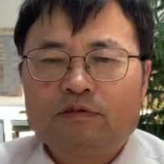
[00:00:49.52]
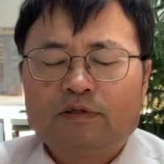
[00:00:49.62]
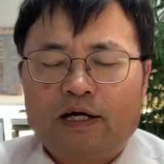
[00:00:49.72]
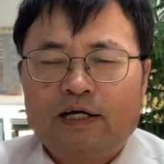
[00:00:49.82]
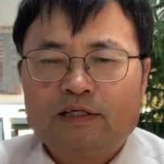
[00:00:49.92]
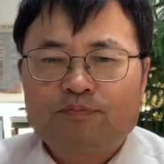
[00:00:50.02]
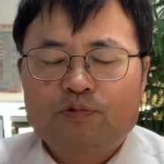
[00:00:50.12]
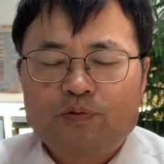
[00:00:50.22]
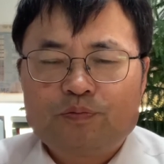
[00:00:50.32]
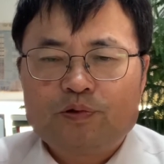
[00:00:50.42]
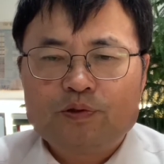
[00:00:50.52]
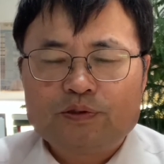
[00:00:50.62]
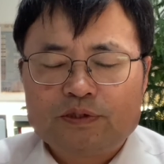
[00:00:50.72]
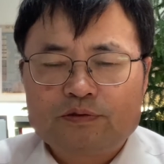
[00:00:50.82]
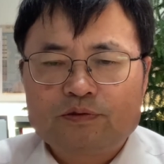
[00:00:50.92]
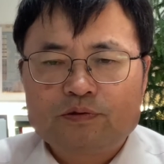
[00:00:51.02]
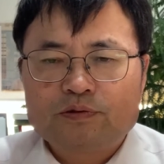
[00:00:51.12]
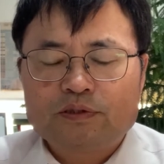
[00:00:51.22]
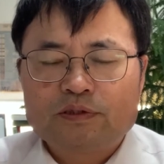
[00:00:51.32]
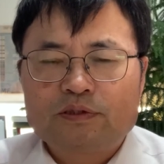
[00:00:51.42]
I propose
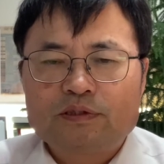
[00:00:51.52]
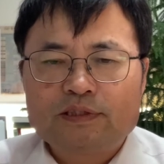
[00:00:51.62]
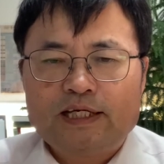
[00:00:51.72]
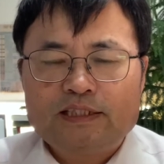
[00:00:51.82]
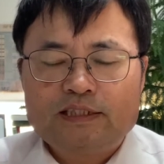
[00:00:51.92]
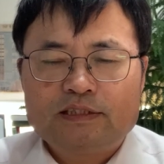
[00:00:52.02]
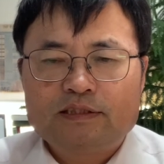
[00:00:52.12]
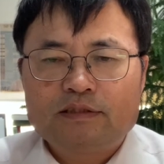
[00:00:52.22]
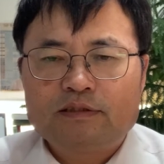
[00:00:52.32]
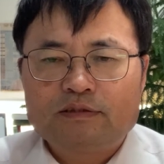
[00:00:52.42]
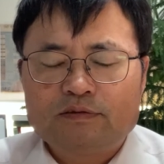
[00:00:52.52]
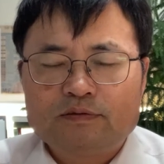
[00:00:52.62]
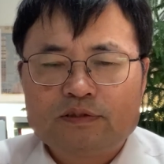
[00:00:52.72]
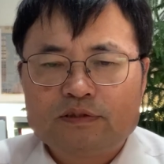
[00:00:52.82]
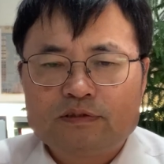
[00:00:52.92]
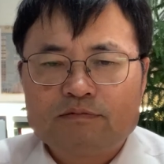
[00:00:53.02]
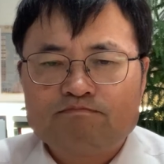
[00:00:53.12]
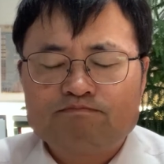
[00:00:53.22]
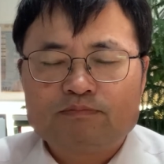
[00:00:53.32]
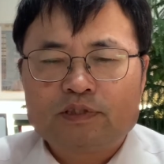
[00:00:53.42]
those cases,
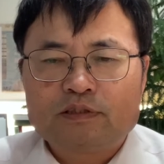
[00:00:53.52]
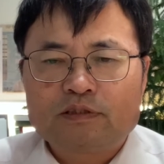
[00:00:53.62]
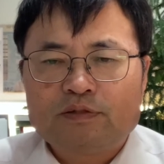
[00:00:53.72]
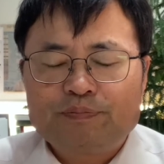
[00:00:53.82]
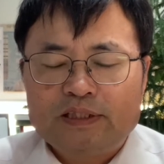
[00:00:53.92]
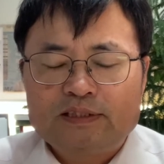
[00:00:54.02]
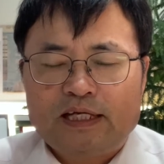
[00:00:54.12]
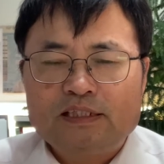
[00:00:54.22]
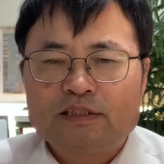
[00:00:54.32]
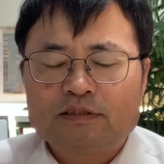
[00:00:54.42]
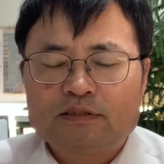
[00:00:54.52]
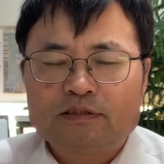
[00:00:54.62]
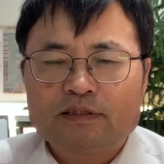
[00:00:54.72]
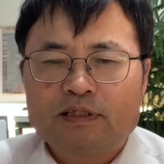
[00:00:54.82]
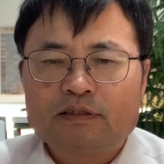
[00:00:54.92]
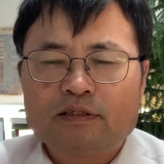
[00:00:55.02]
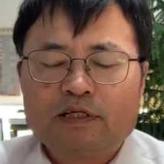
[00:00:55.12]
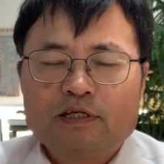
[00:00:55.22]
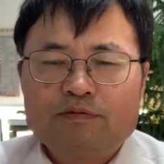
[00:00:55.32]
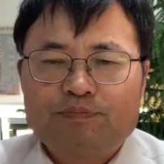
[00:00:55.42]
the compensations, then
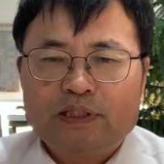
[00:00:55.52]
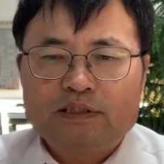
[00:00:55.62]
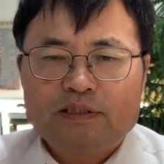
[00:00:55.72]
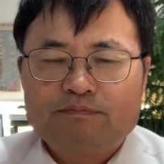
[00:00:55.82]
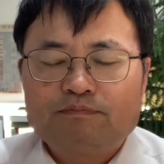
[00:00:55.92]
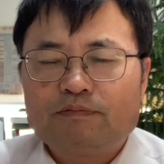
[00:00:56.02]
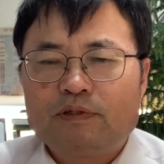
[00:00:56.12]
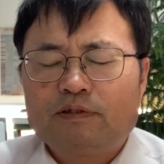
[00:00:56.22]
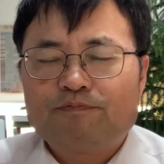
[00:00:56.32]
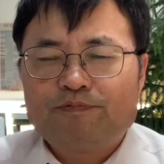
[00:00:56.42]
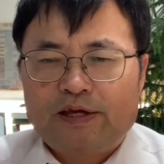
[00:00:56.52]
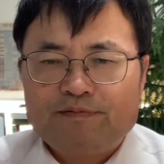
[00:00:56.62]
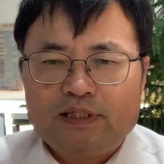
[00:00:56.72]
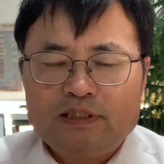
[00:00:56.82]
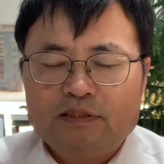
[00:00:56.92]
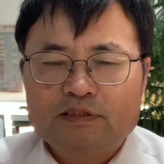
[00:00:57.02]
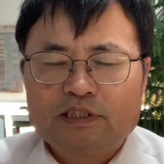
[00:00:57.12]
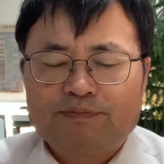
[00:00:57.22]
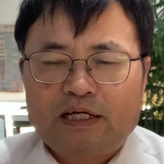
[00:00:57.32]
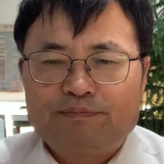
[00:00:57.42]
victim family,
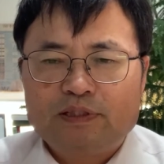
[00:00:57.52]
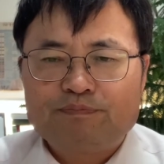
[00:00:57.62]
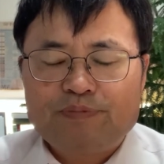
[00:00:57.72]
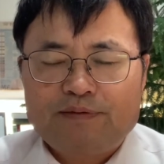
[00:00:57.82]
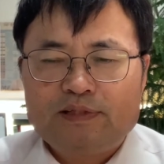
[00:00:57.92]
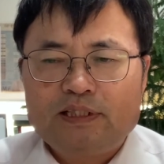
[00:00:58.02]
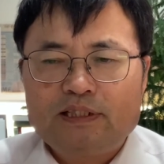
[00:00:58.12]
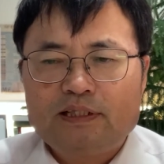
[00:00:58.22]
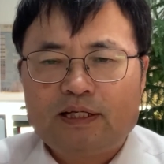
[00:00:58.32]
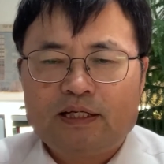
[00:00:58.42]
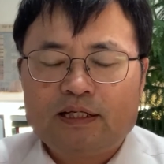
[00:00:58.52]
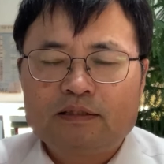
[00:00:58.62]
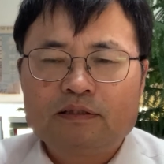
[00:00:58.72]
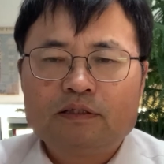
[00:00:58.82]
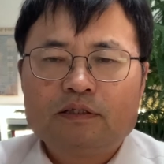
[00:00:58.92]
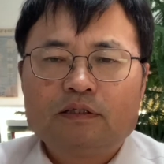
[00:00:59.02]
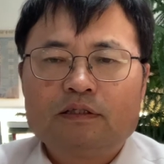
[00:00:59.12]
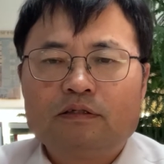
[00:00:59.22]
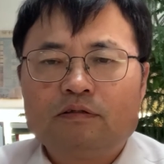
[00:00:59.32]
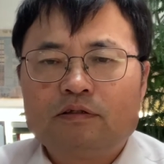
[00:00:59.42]
surviving family, and
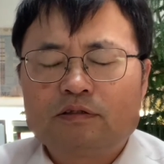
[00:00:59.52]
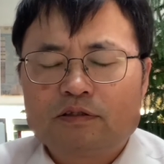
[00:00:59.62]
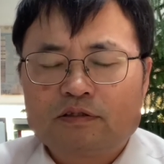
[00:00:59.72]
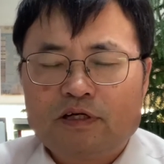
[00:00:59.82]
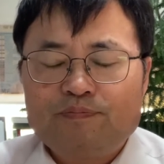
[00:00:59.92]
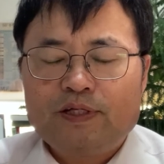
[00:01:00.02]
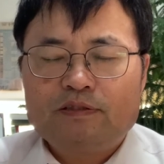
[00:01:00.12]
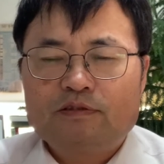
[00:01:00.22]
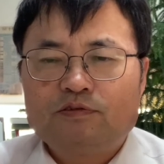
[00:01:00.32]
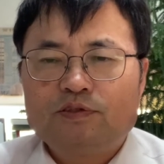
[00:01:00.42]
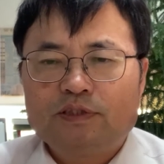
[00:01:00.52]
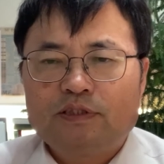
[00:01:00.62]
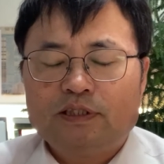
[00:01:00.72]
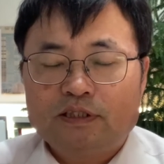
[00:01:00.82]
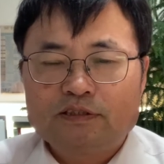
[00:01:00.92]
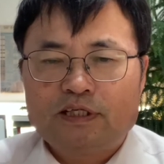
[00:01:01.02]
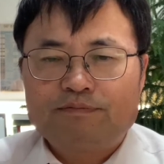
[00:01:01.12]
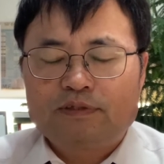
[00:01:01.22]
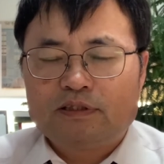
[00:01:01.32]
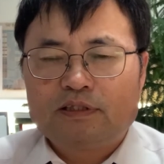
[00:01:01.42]
the companies usually
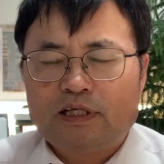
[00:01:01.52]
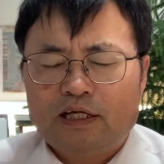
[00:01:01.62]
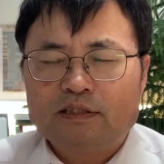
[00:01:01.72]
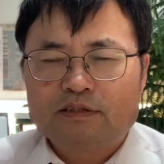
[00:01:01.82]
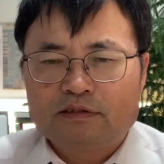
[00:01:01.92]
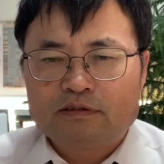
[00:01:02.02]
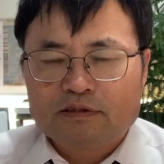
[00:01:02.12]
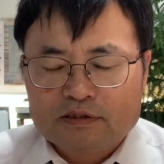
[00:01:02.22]
accept as the